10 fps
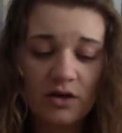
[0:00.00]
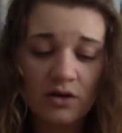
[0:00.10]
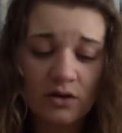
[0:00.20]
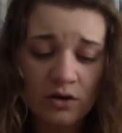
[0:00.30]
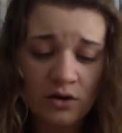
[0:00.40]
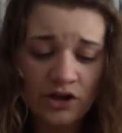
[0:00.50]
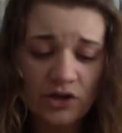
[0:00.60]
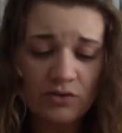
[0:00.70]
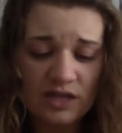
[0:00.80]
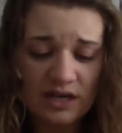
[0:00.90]
Good,
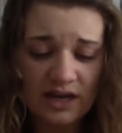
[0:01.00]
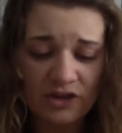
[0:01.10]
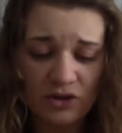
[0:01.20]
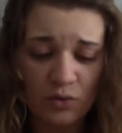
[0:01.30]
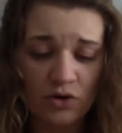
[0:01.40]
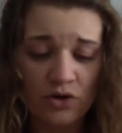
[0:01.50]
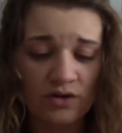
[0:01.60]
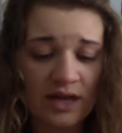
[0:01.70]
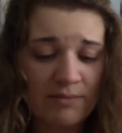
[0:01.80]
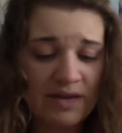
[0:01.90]
you did get the word.
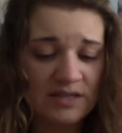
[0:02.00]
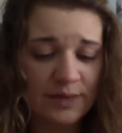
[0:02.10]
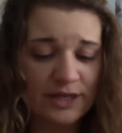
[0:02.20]
That makes my